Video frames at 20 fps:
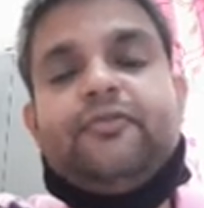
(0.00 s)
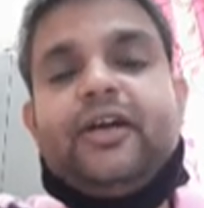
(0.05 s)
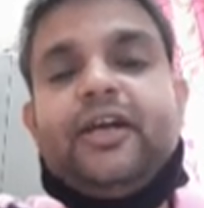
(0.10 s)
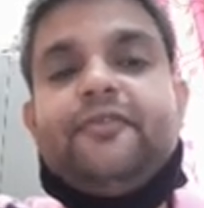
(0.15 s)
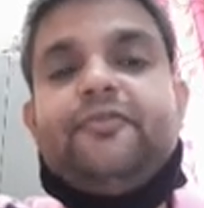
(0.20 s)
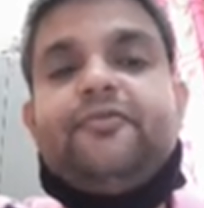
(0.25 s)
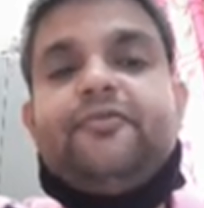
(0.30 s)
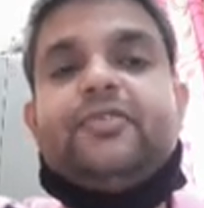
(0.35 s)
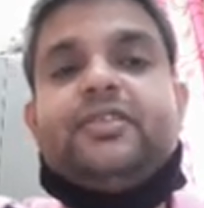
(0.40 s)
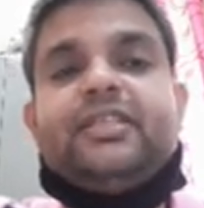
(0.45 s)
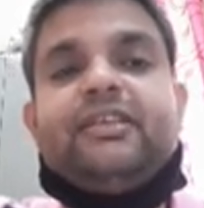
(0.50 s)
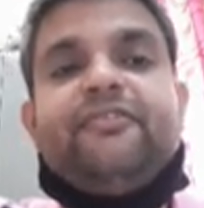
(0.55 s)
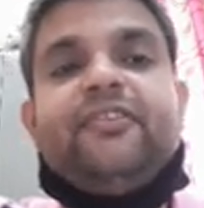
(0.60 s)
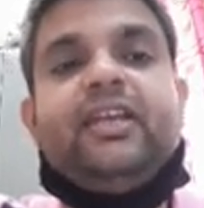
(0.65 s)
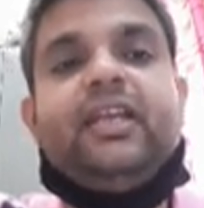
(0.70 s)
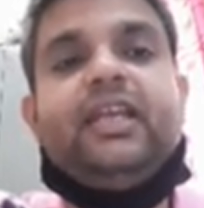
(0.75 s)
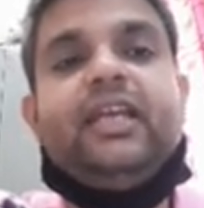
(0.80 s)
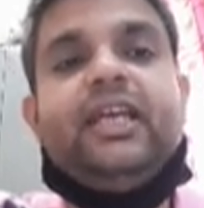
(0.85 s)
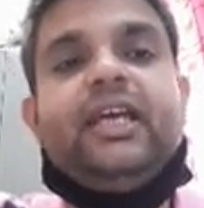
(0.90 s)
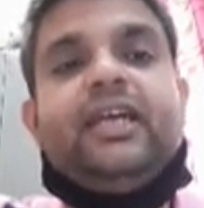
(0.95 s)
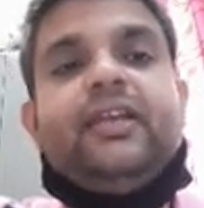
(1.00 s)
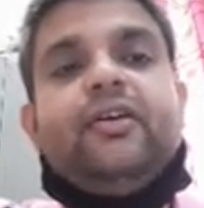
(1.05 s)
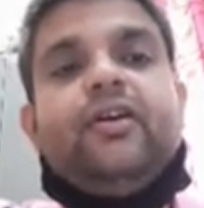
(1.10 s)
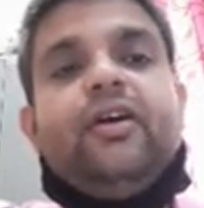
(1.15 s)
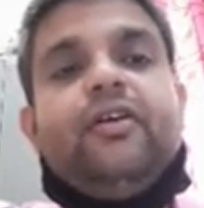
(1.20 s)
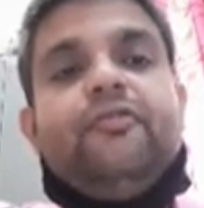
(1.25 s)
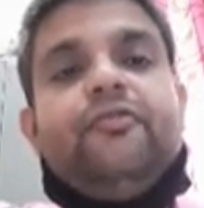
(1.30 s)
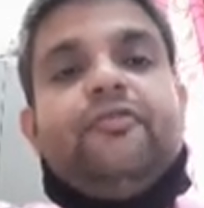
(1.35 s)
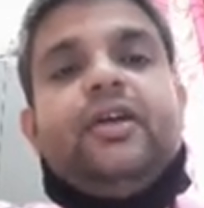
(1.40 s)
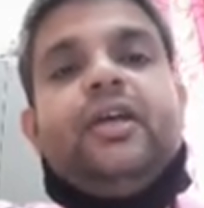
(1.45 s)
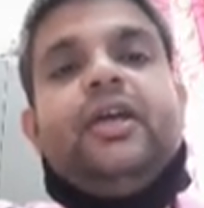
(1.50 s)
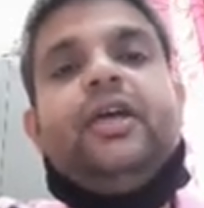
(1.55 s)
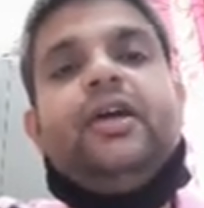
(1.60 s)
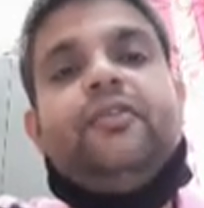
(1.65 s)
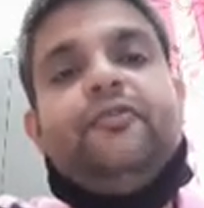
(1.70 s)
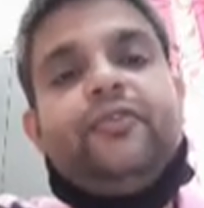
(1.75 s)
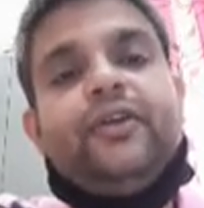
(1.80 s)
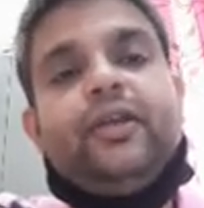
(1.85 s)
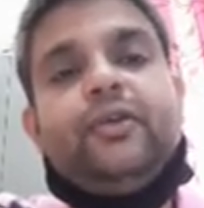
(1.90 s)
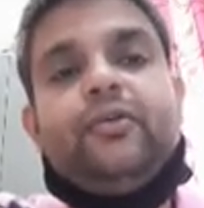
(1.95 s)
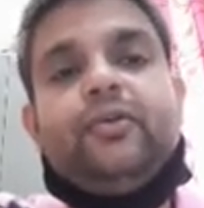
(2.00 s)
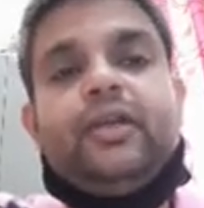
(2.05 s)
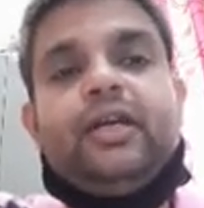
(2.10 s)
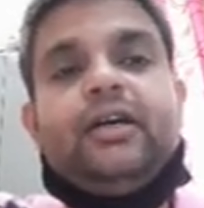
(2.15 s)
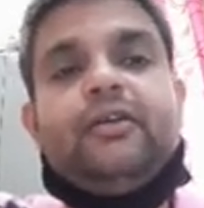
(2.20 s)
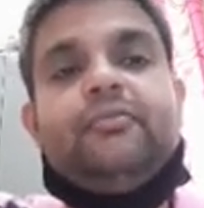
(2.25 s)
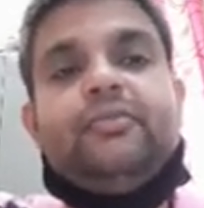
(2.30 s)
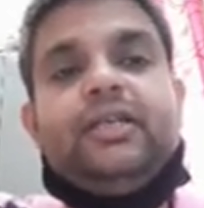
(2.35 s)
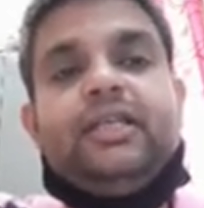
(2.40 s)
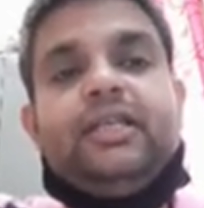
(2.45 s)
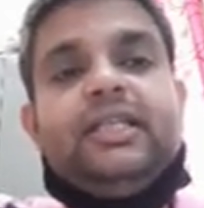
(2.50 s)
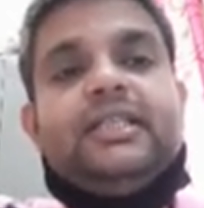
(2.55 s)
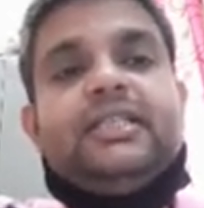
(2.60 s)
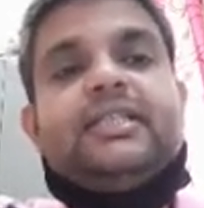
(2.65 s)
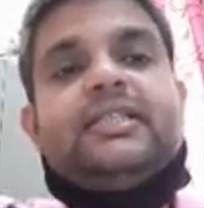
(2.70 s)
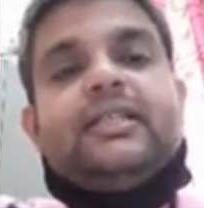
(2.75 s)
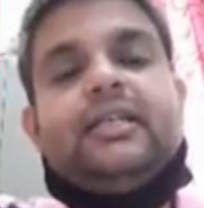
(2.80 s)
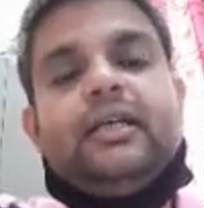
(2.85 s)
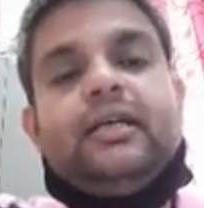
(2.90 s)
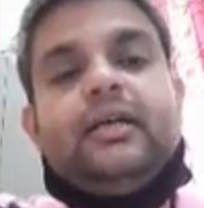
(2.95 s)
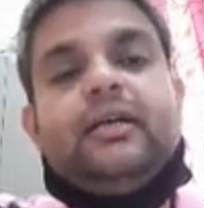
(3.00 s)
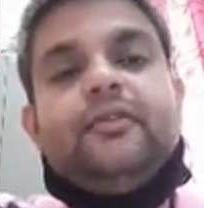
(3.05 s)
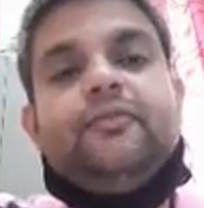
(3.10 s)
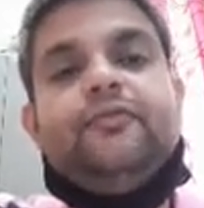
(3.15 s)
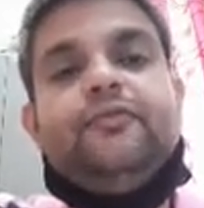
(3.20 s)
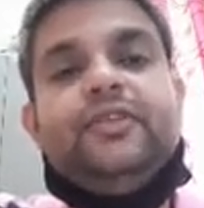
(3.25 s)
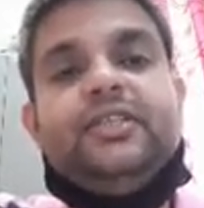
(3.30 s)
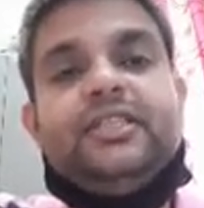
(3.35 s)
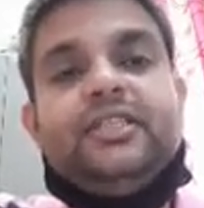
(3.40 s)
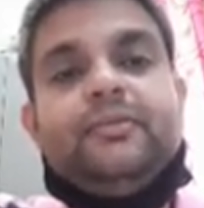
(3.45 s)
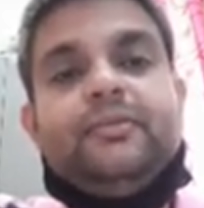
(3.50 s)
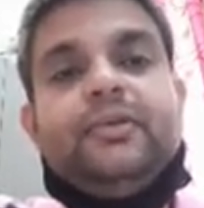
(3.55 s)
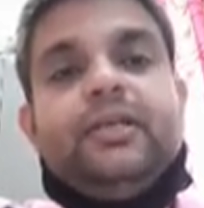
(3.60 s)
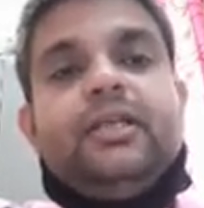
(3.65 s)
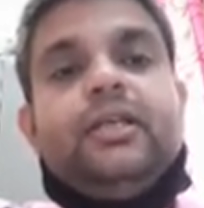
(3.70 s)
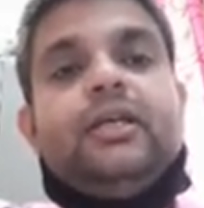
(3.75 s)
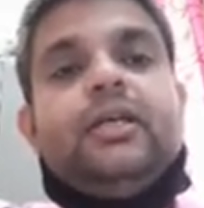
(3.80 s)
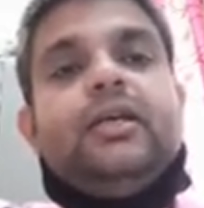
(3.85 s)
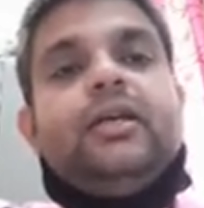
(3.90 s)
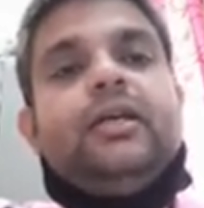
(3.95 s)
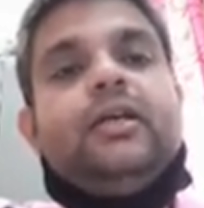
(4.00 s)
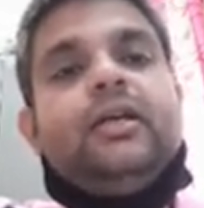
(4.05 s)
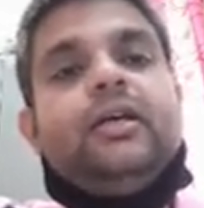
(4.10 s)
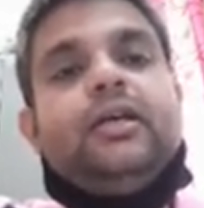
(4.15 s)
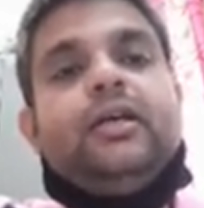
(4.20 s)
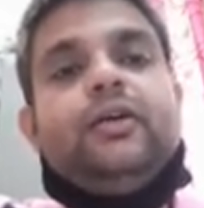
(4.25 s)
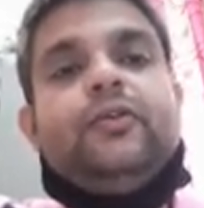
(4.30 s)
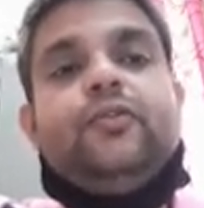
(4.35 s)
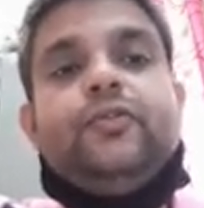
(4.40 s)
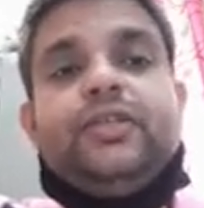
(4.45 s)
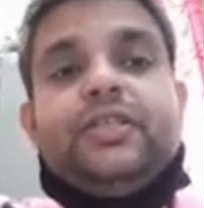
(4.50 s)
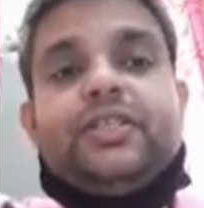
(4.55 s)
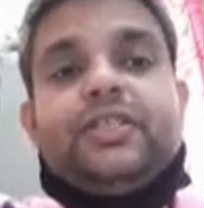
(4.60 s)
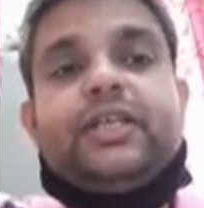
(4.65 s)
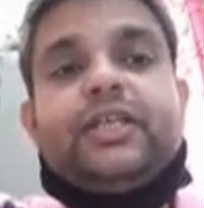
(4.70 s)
5 to 7 layer of phelloderm is visible, which